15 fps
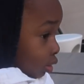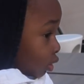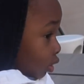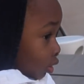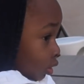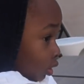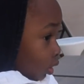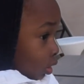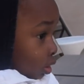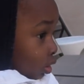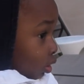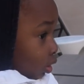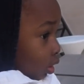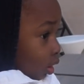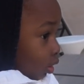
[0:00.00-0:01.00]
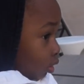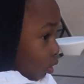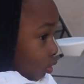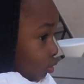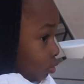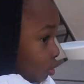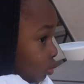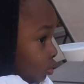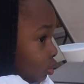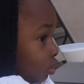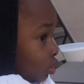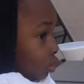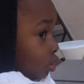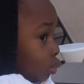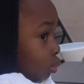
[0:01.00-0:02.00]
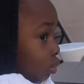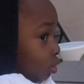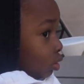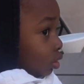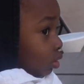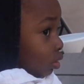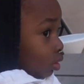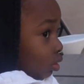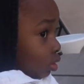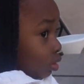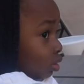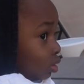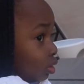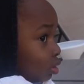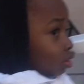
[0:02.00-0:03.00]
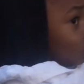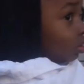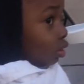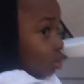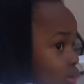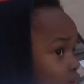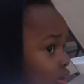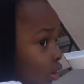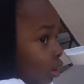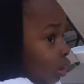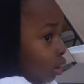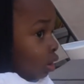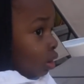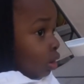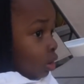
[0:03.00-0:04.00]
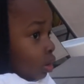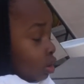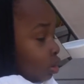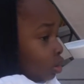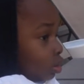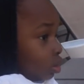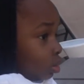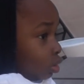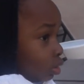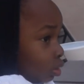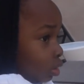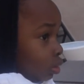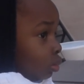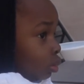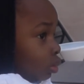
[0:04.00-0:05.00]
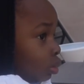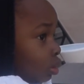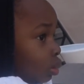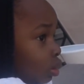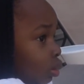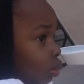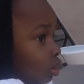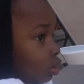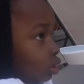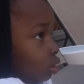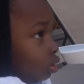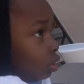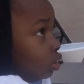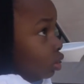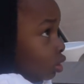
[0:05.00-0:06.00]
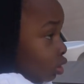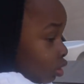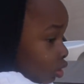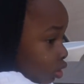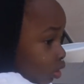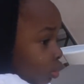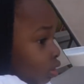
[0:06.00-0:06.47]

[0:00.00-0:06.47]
You ready to go home? Mm-hmm. You ready to go to the home hotel? You wanna get some chips and go home? Yeah. Huh?